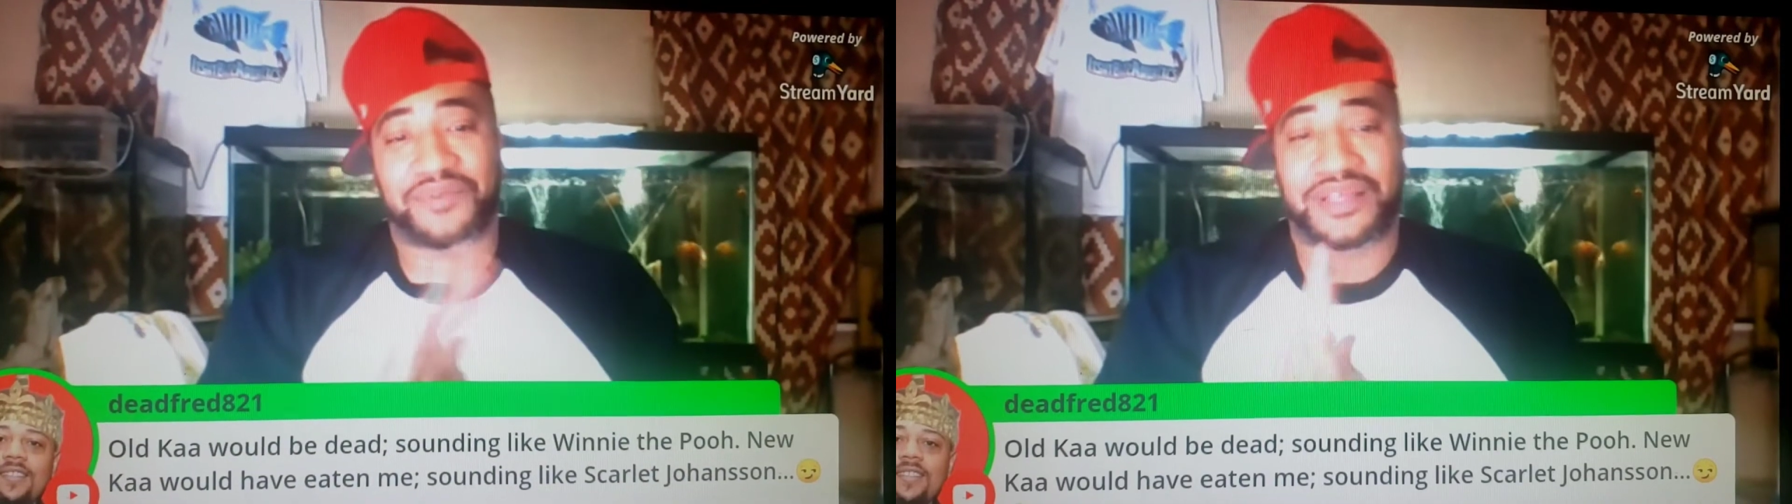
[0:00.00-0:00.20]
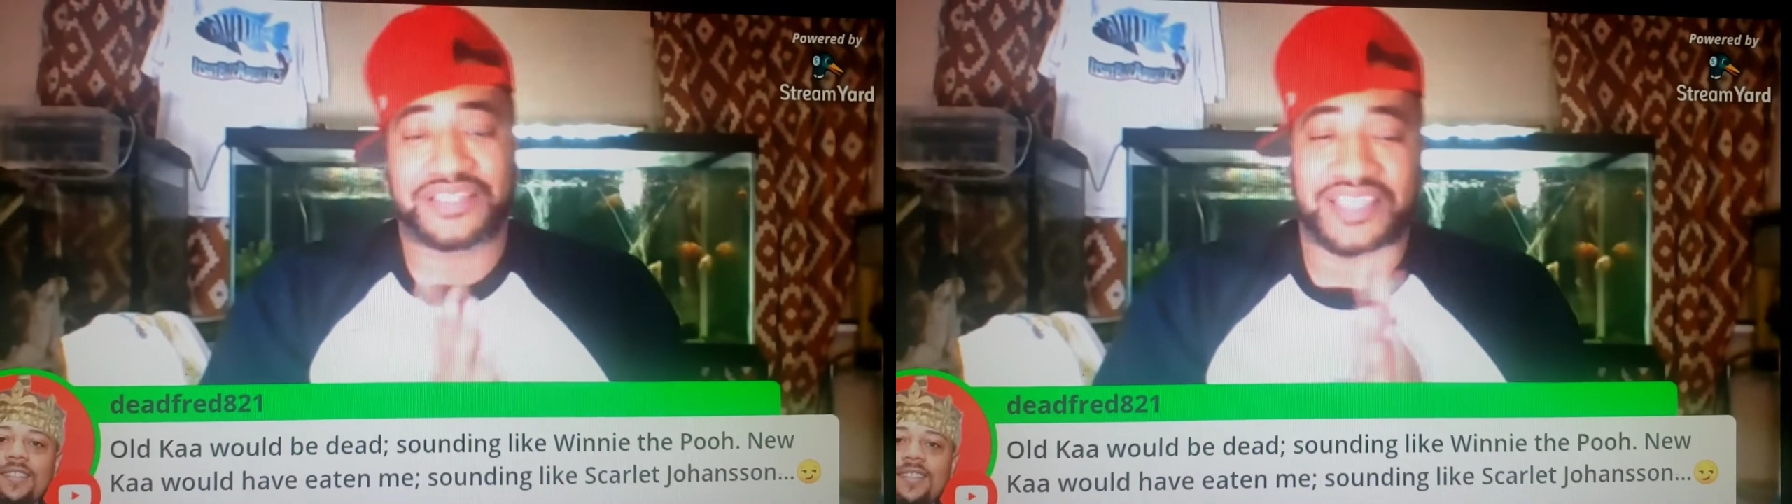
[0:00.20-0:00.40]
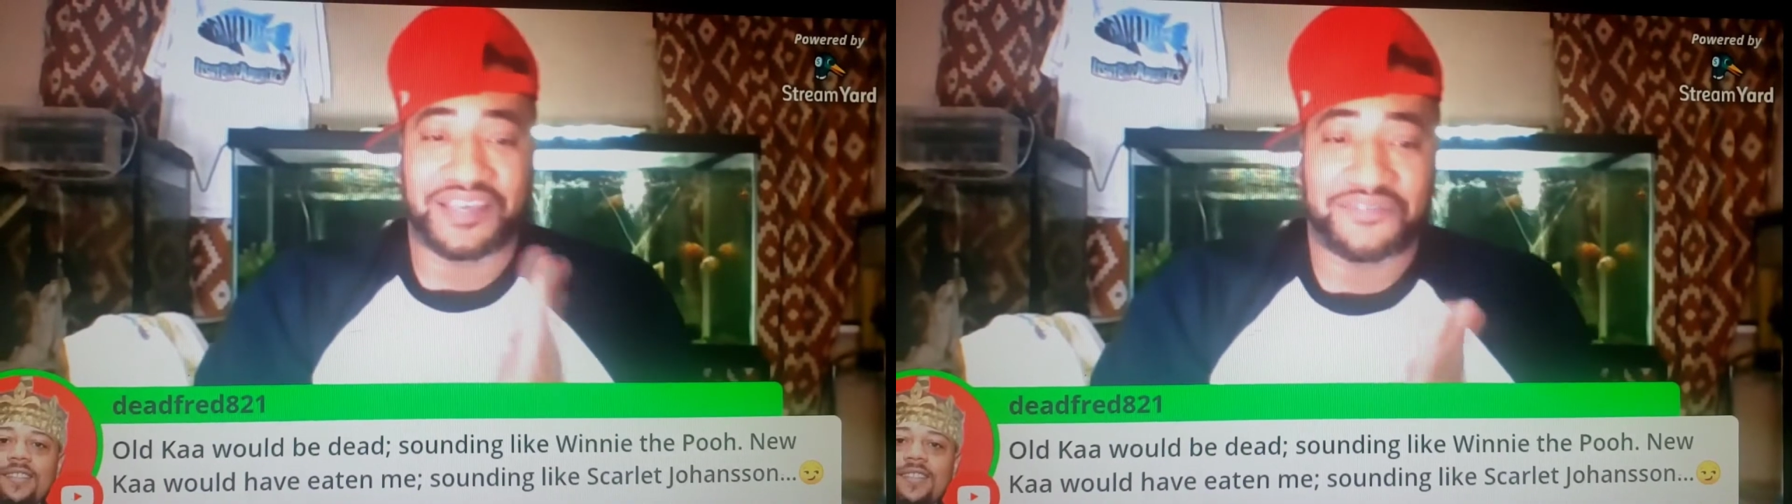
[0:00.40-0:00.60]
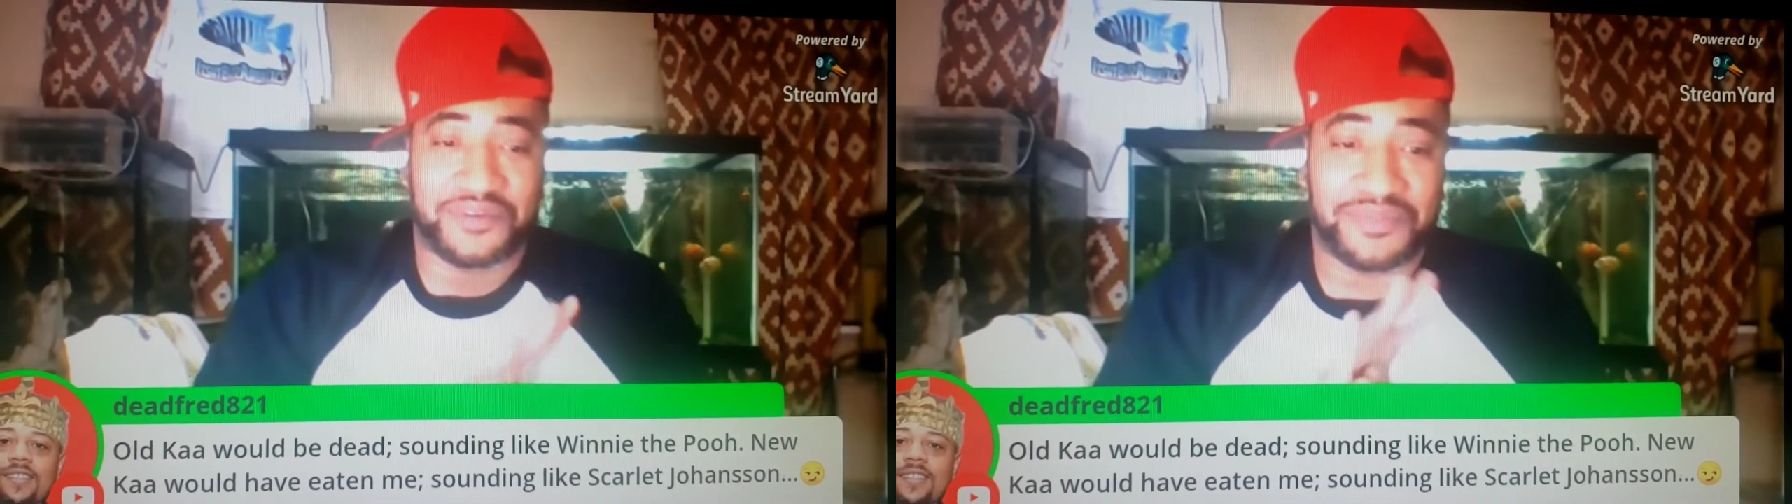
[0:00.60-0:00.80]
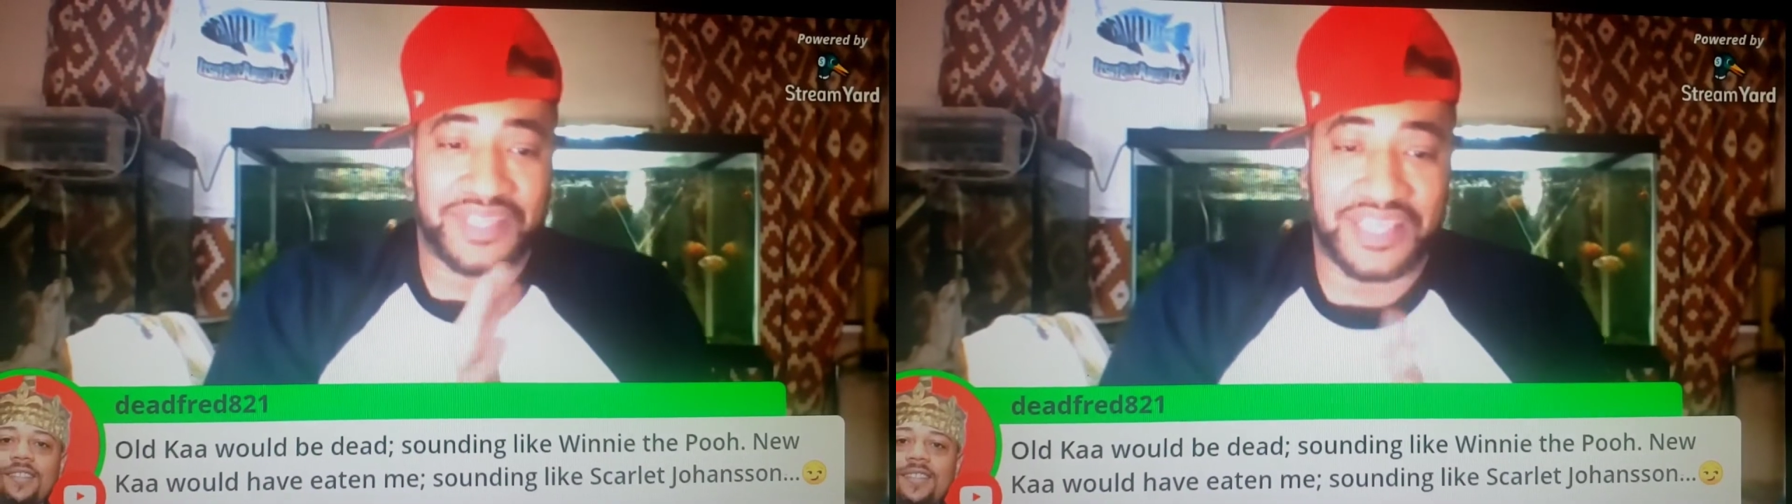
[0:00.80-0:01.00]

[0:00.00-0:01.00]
I'm about to give them